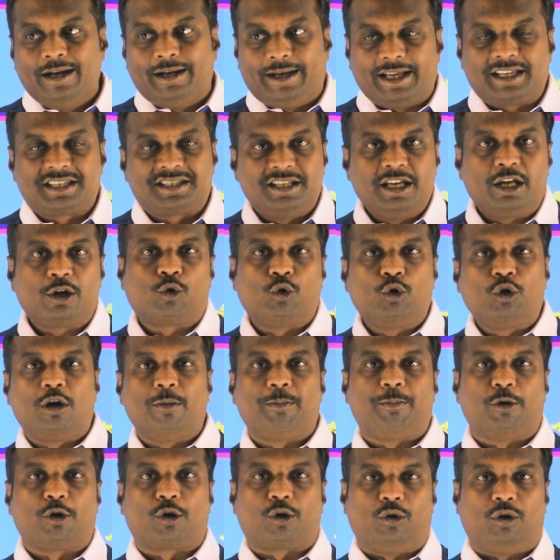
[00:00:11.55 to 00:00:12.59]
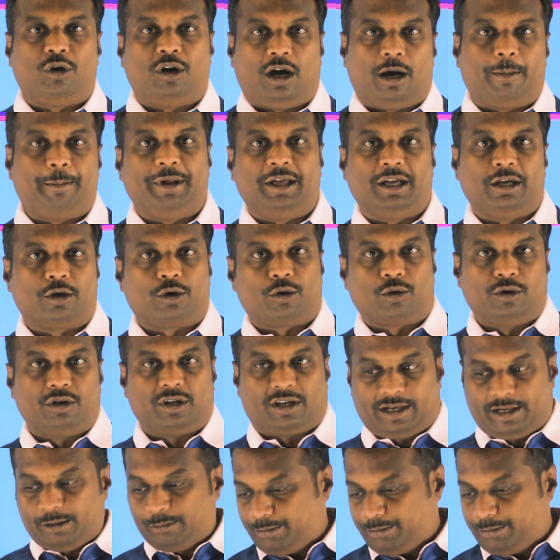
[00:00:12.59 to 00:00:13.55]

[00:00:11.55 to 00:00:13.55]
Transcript: next year kudukka porom abingaravangalukku.